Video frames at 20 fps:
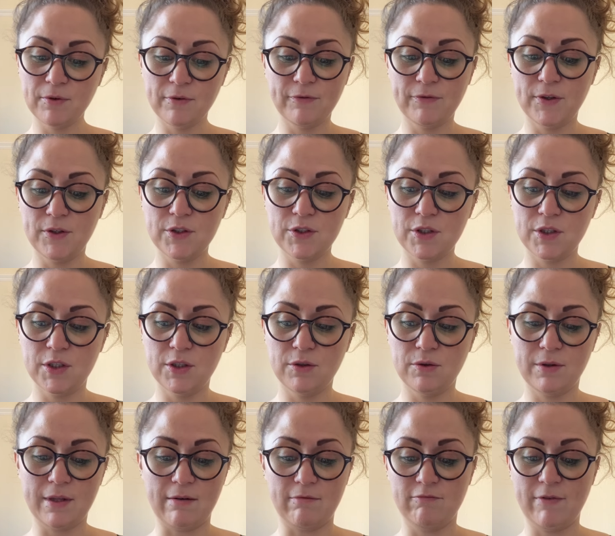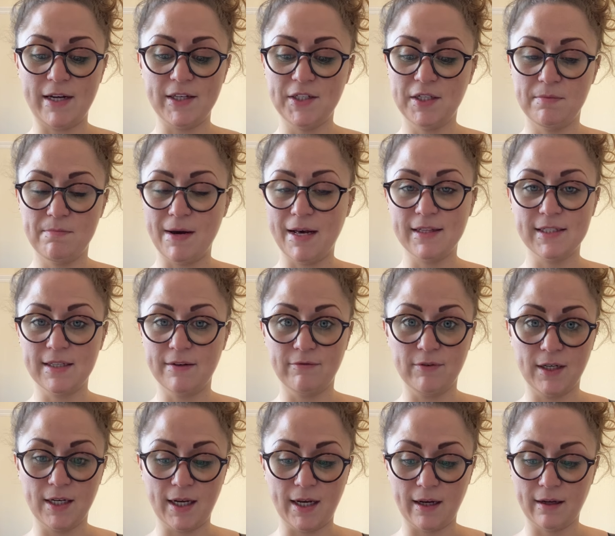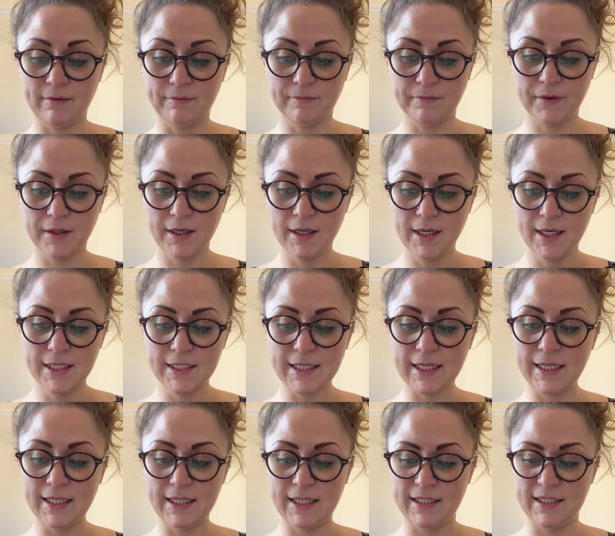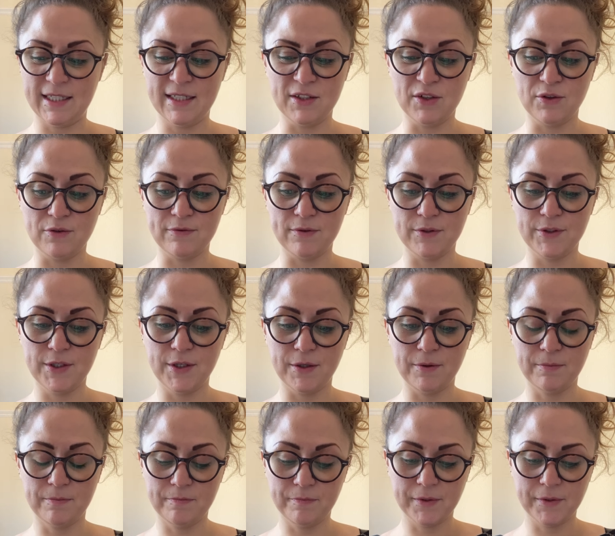refuse to do that wretched maths every day. Daddy thinks it's awful too.